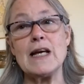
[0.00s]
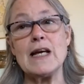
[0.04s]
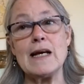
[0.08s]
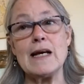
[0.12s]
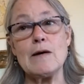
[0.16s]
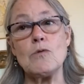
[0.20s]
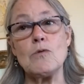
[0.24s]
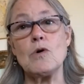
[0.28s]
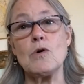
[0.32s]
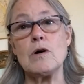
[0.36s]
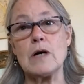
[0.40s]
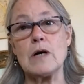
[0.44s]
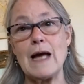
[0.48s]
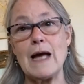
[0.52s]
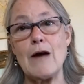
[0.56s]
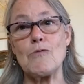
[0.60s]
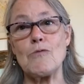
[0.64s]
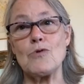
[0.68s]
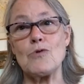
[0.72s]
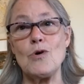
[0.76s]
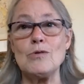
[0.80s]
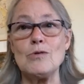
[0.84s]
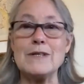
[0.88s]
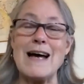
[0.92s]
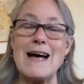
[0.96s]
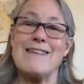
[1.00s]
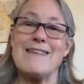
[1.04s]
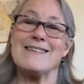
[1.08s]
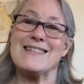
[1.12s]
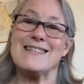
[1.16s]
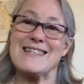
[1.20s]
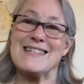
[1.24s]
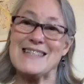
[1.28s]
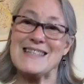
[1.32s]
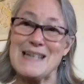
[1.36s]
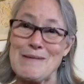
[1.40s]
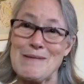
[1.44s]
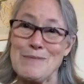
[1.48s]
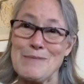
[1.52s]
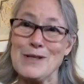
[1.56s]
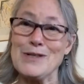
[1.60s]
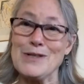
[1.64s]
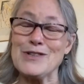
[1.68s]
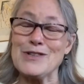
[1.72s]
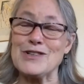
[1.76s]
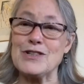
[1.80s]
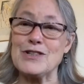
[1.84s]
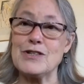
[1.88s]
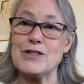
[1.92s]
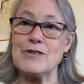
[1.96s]
it will get rolled out
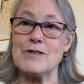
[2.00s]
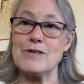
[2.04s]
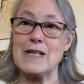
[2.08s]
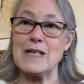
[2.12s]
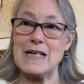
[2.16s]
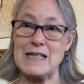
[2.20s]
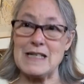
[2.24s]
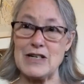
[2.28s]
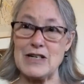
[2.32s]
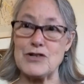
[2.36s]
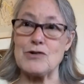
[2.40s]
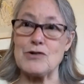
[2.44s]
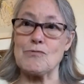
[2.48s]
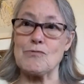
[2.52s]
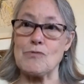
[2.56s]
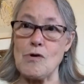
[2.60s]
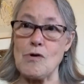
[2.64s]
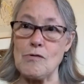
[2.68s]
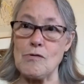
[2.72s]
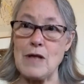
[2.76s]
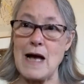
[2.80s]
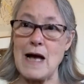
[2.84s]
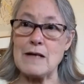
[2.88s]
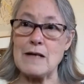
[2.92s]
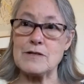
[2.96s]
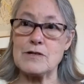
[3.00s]
similar to the initial rollout.